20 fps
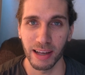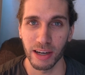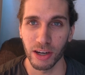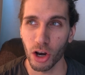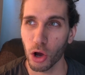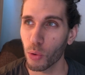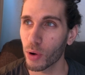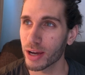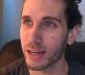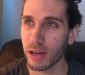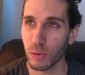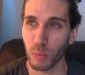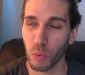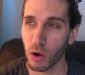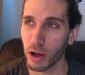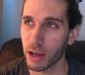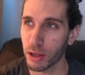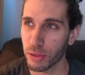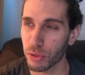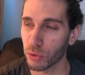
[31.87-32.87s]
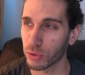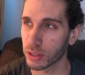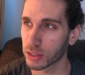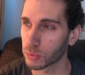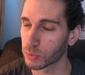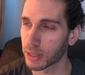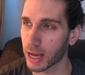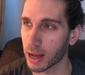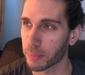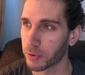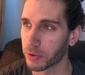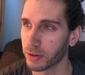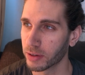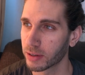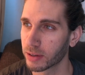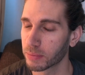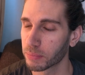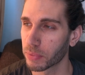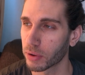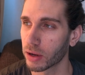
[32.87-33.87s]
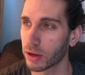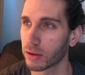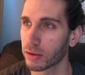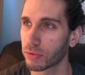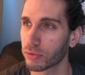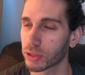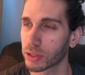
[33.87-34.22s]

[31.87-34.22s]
No idea why I thought this would happen, but